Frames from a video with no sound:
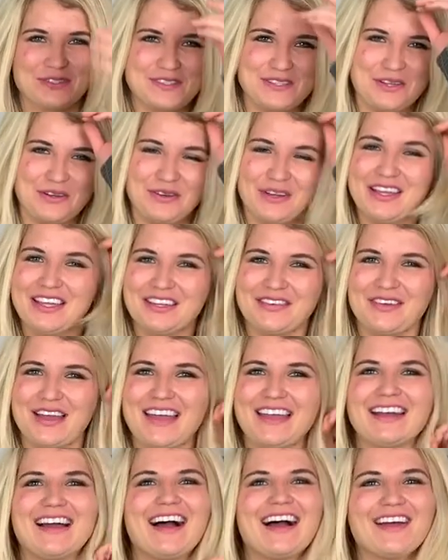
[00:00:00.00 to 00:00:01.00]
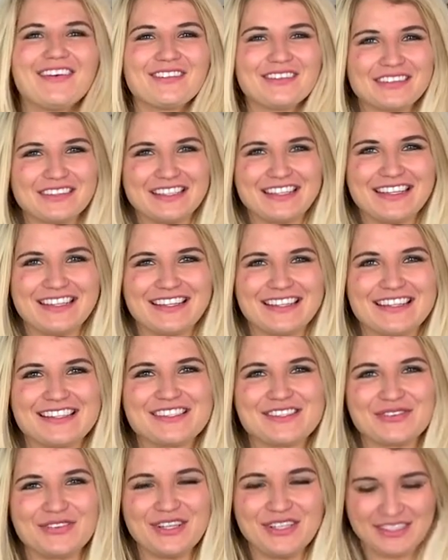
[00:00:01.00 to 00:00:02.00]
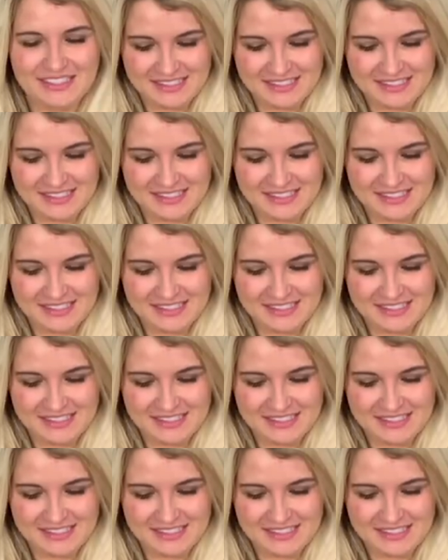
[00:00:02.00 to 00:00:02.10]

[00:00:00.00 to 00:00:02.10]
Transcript: So anyway, I will link this one.